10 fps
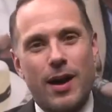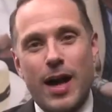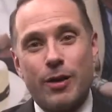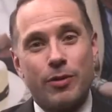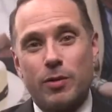
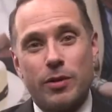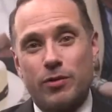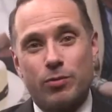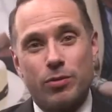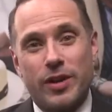I don't know where
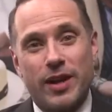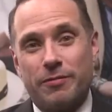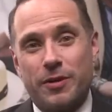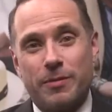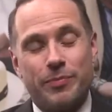this rule came
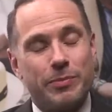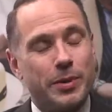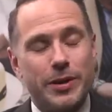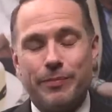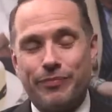from,
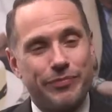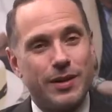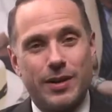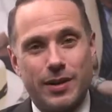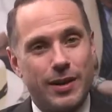but
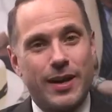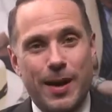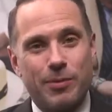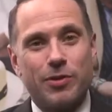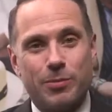it
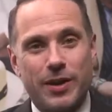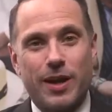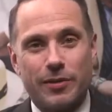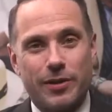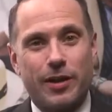happens to be
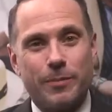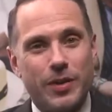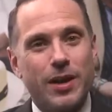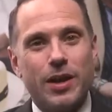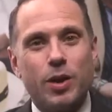out there.
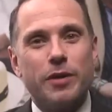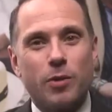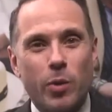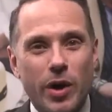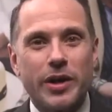You know, if
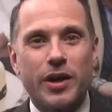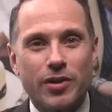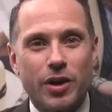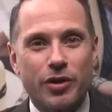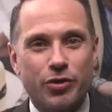you're wearing a
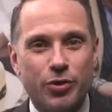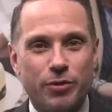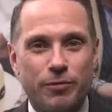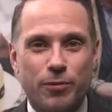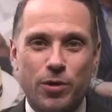dark
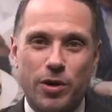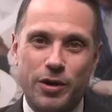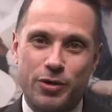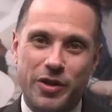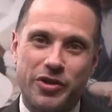suit for
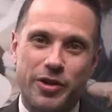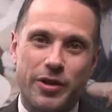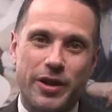a dressier